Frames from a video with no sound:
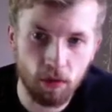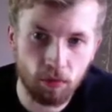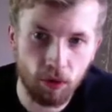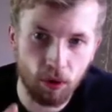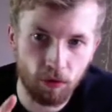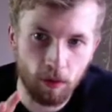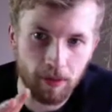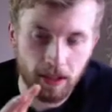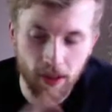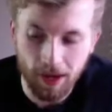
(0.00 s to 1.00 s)
own
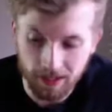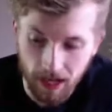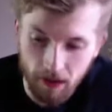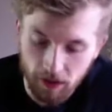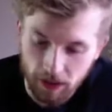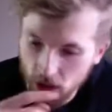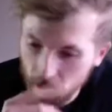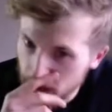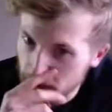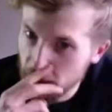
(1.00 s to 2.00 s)
programming, and I was having this
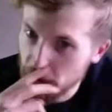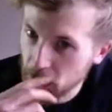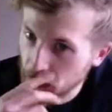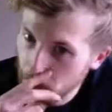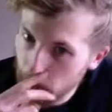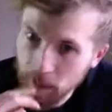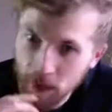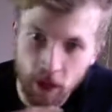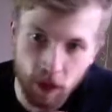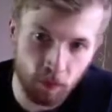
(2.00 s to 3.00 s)
conversation
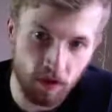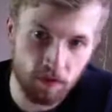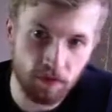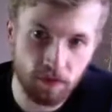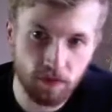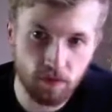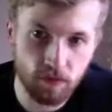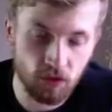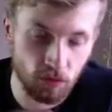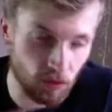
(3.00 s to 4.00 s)
with
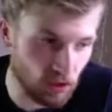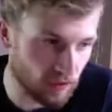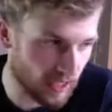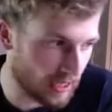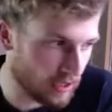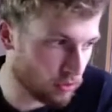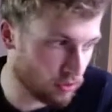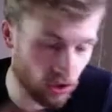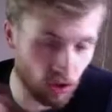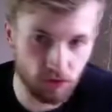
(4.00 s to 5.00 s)
someone the other day
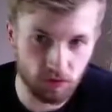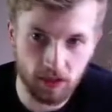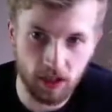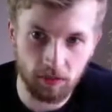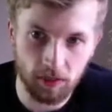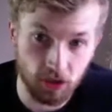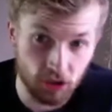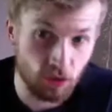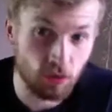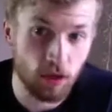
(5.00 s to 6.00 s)
who's a coach themselves, because
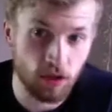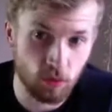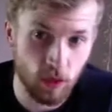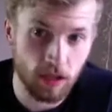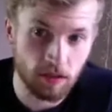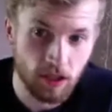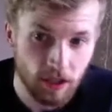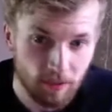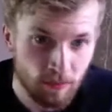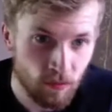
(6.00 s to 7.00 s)
you as well
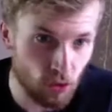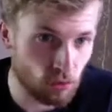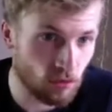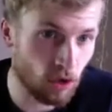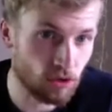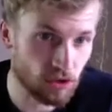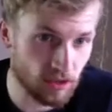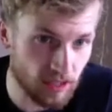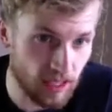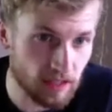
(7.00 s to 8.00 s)
do coach on
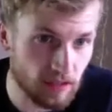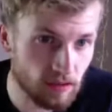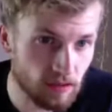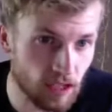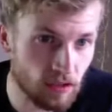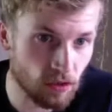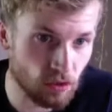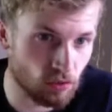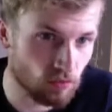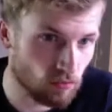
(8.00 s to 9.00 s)
the side and
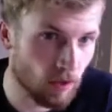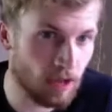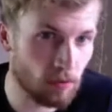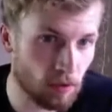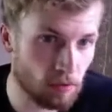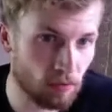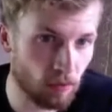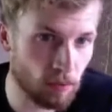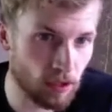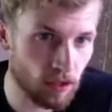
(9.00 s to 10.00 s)
do help people
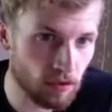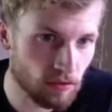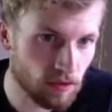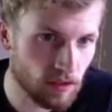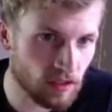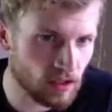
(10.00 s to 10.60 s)
from a, is